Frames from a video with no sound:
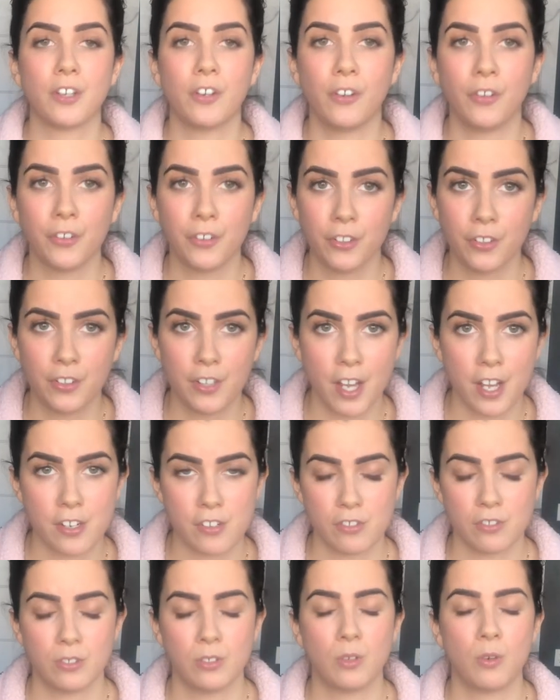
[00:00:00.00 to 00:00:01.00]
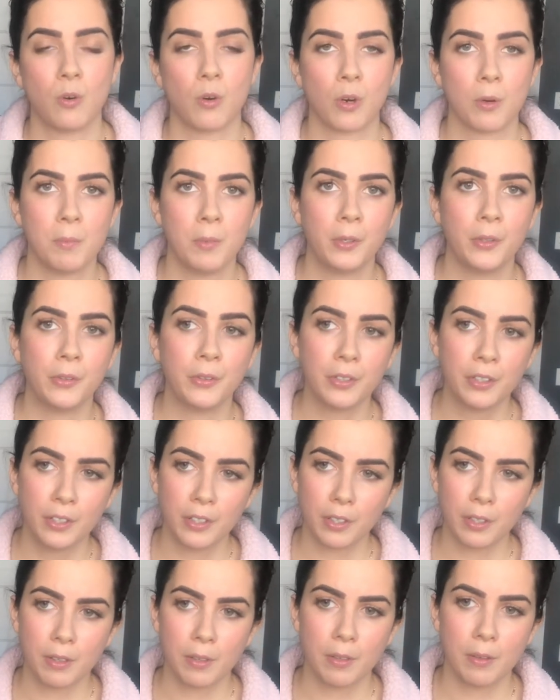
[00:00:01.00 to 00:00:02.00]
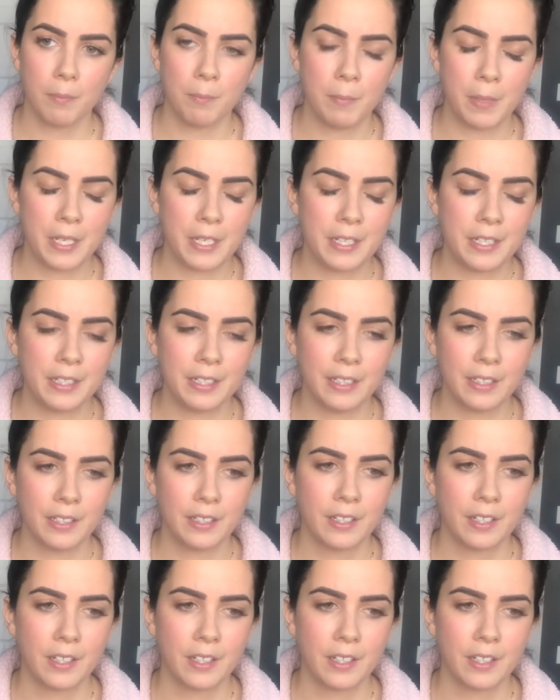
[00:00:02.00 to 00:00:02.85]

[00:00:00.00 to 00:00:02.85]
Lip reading: all your natural hormone making,